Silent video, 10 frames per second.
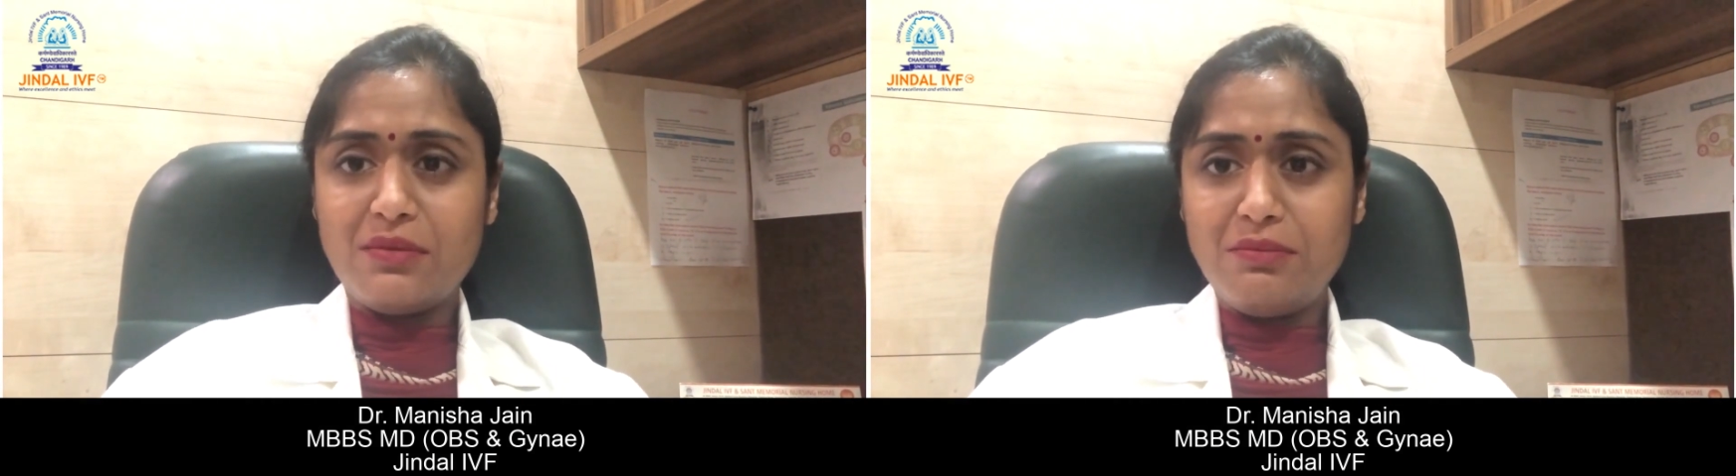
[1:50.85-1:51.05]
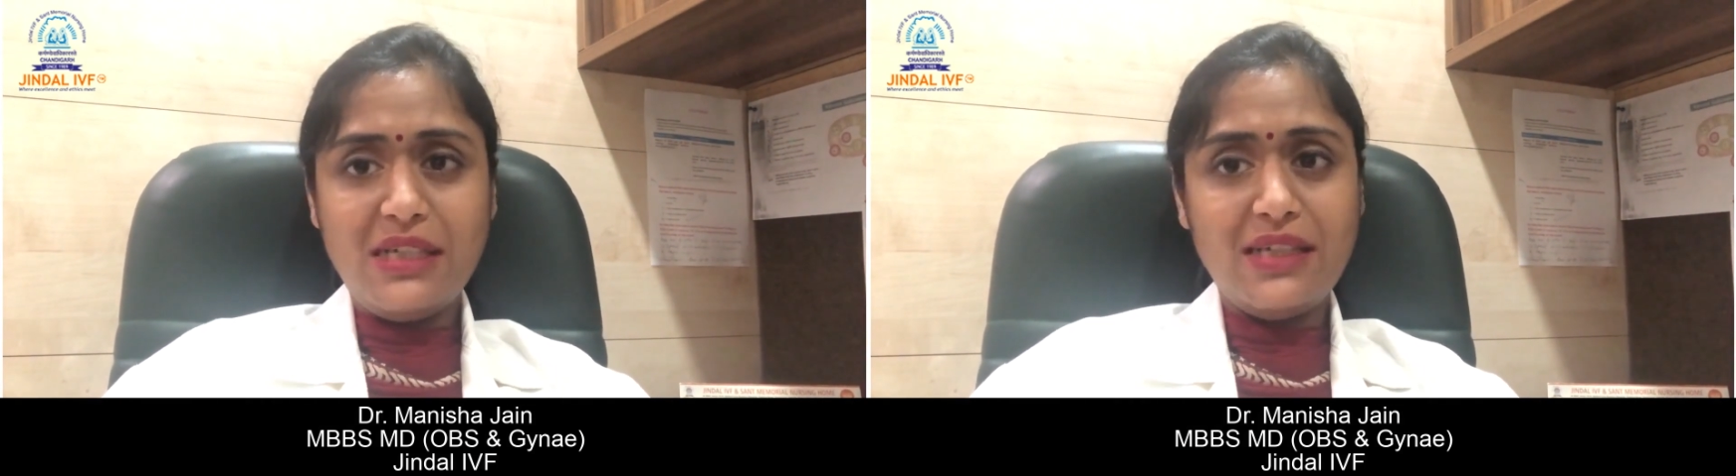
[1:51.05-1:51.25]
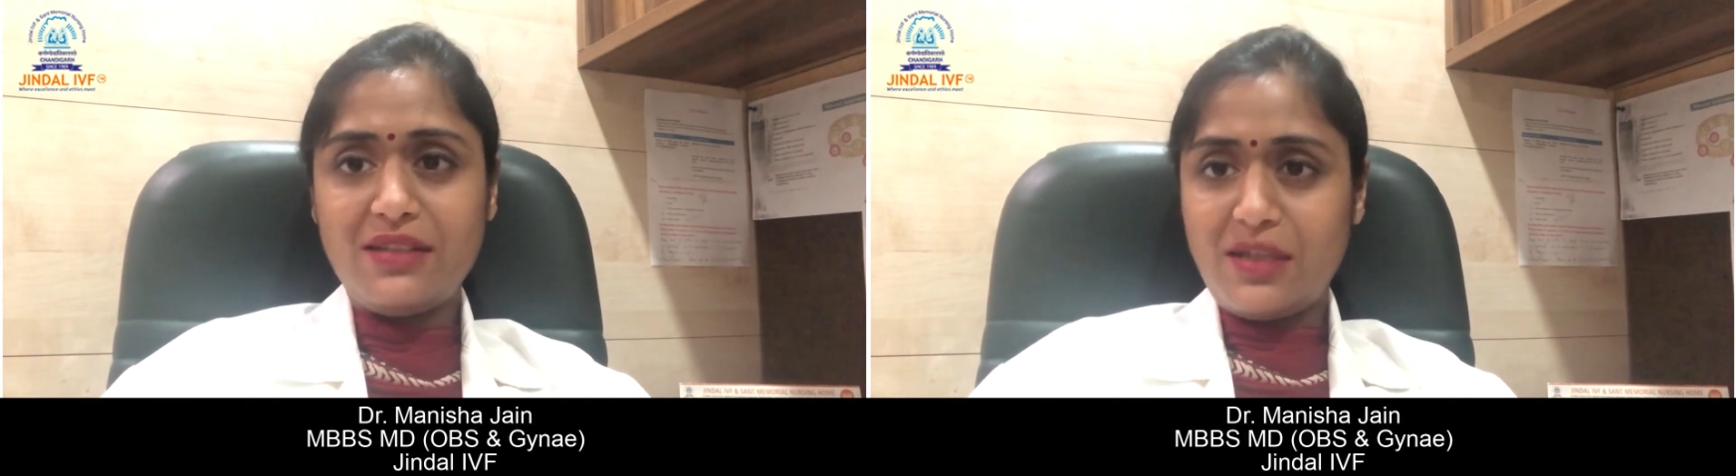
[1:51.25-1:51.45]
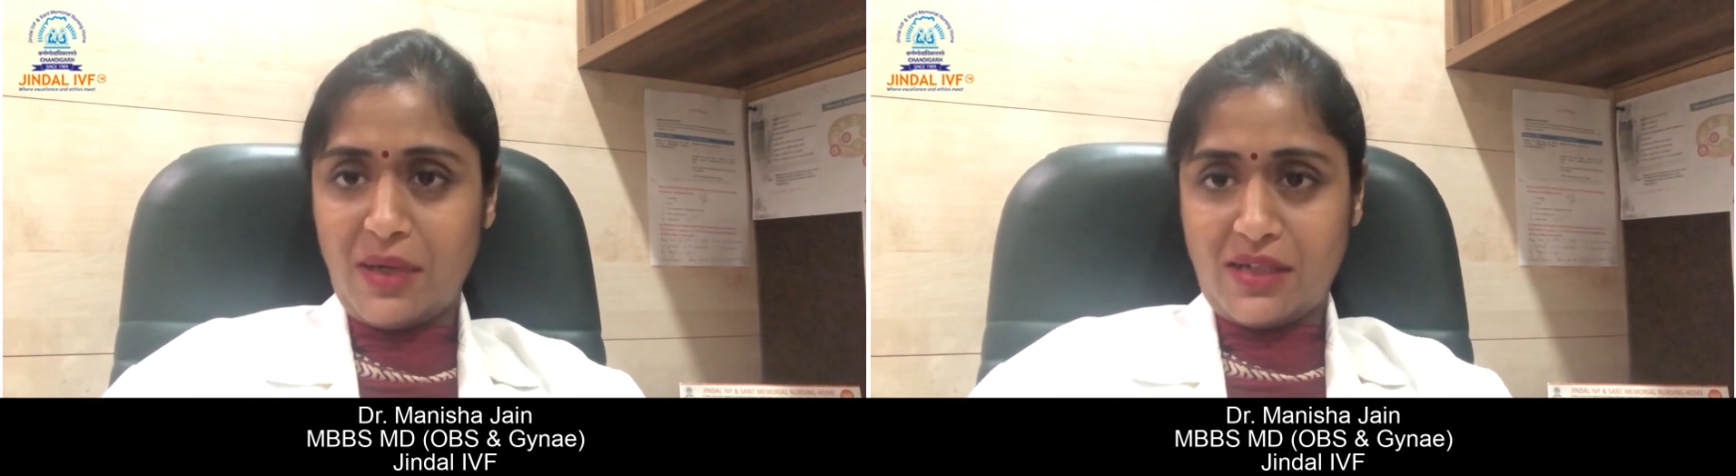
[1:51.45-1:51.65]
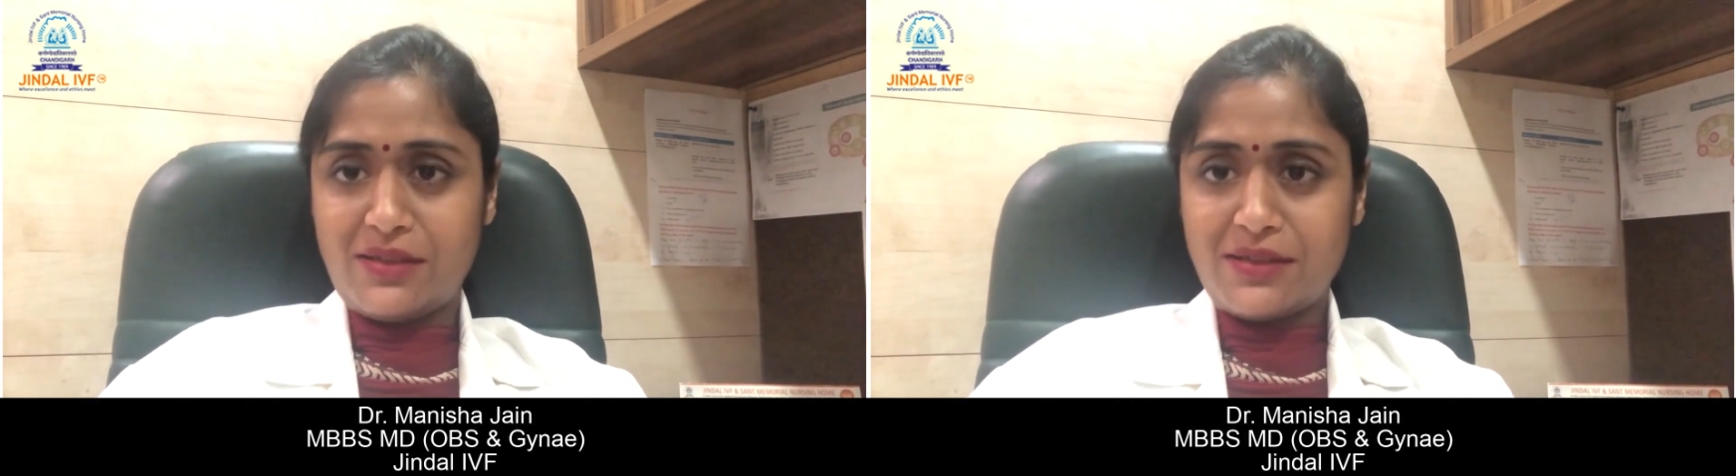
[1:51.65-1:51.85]
meeting their
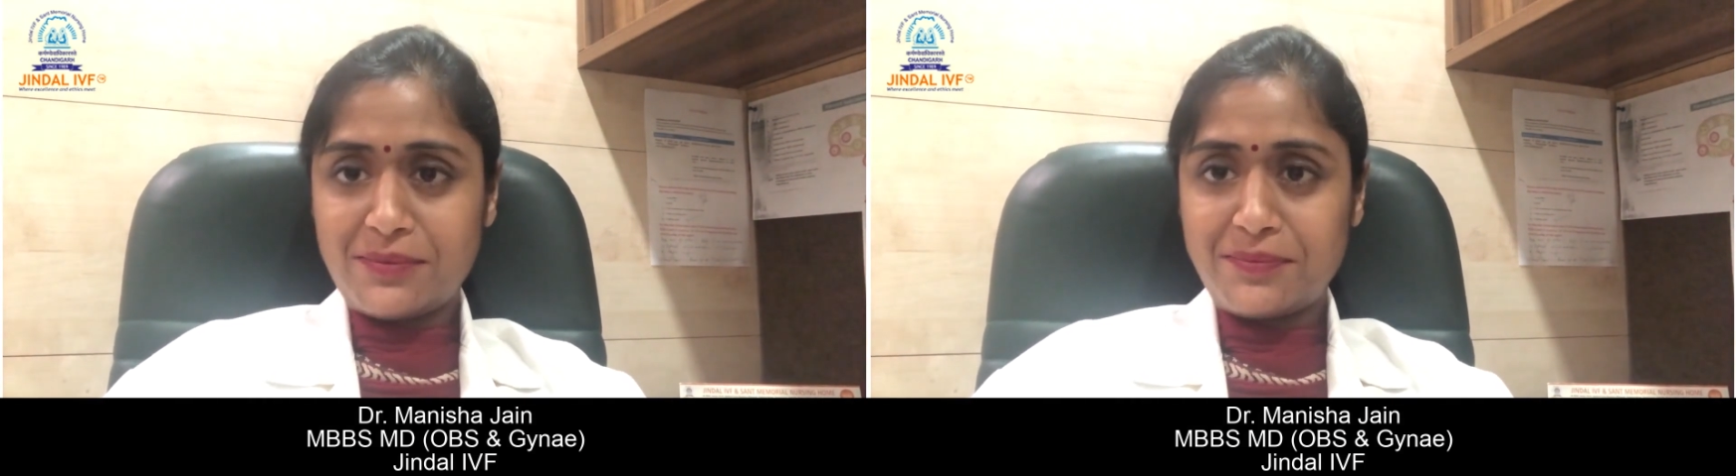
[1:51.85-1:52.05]
partner.